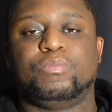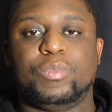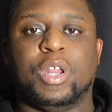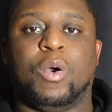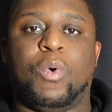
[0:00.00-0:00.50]

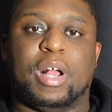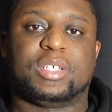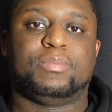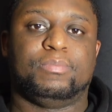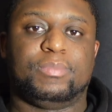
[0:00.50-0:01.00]
you know,
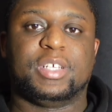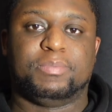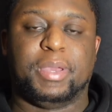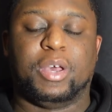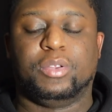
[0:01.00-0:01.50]
watch this
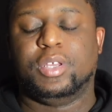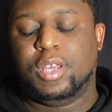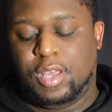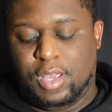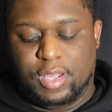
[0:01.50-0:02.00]
build,
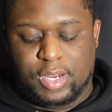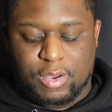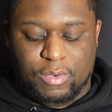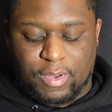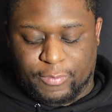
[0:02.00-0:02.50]
you
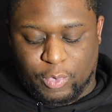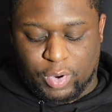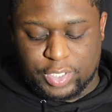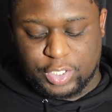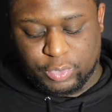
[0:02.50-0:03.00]
know, of
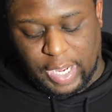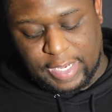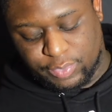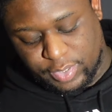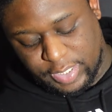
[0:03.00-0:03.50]
course you
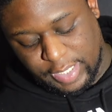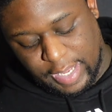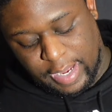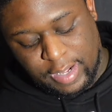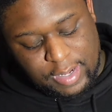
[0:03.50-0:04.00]
guys will see
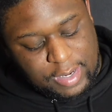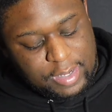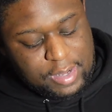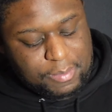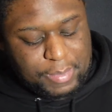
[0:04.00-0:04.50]
that.
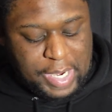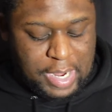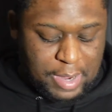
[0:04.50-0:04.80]
But